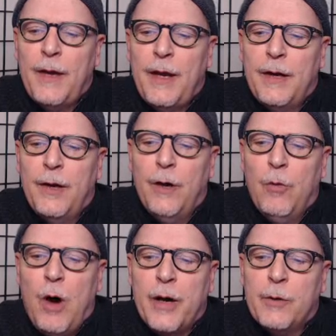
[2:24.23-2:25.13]
And
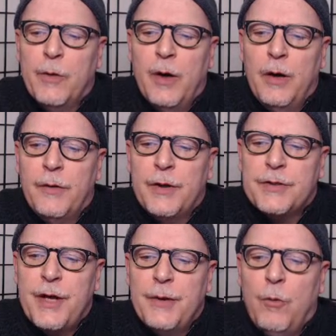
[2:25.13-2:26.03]
water, they
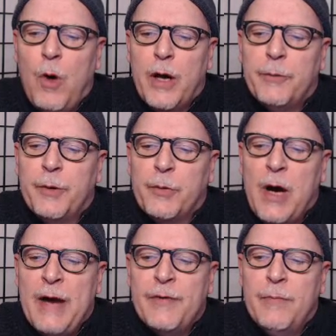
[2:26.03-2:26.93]
say that water would
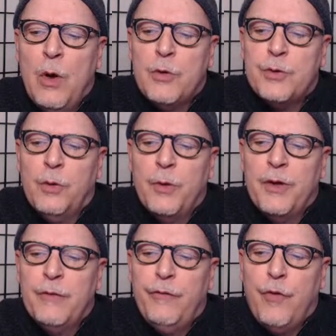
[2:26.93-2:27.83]
arrive in Mosul
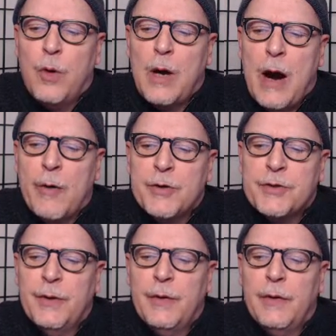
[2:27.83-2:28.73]
within 4
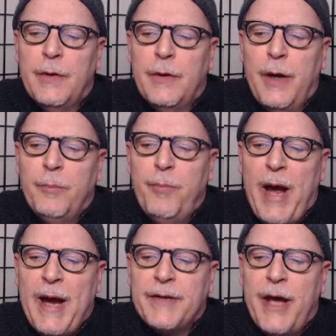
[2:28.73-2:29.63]
hours and
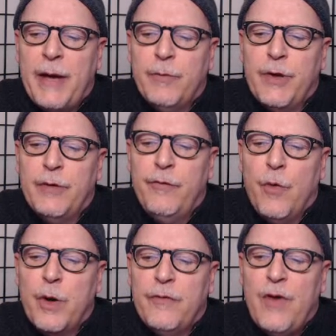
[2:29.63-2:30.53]
Baghdad within
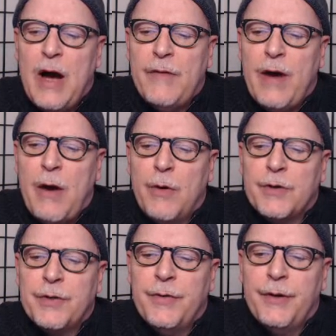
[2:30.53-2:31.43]
45
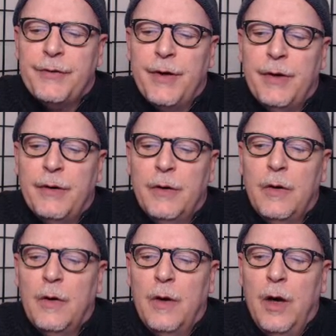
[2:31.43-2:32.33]
hours, and that
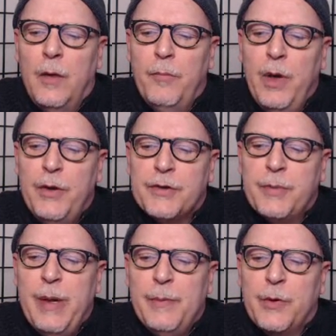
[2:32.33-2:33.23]
millions
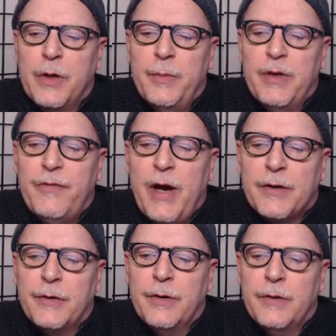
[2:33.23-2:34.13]
of people could be
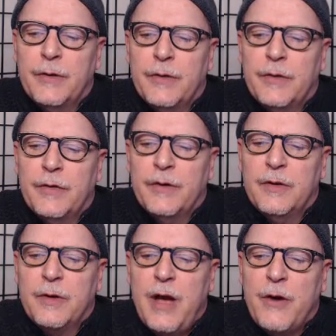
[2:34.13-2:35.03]
affected.
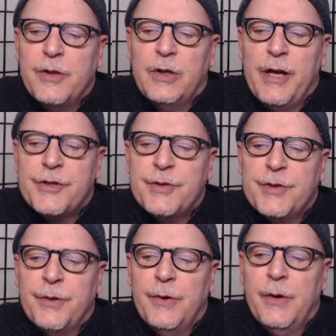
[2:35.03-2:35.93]
The
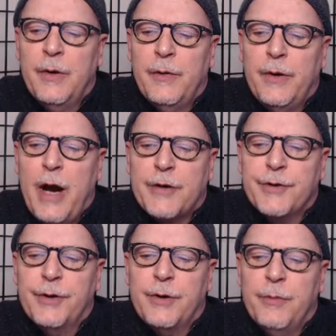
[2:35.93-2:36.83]
calculations that there
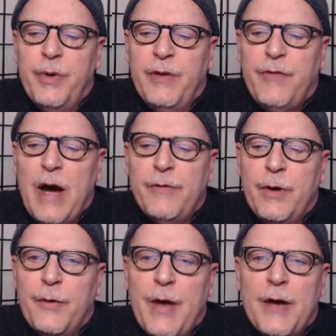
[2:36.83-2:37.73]
actually could be
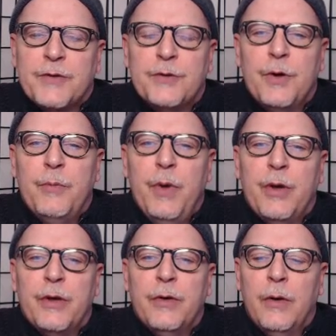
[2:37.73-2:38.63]
500,000 to a
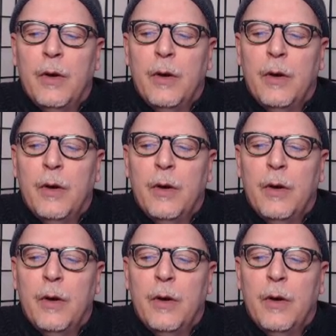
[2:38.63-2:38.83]
million